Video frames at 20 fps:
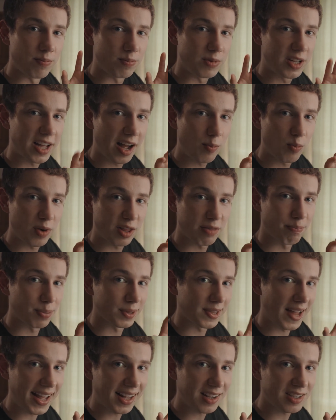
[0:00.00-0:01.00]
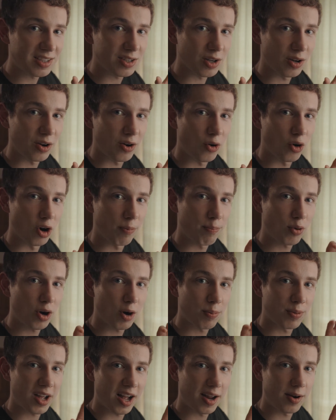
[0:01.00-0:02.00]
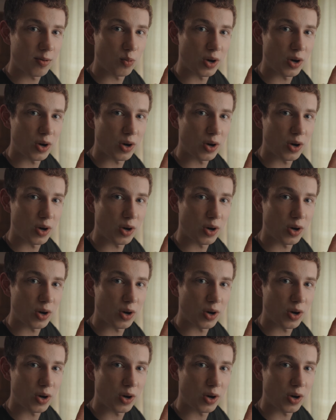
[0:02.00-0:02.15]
gun with blanks or a prop gun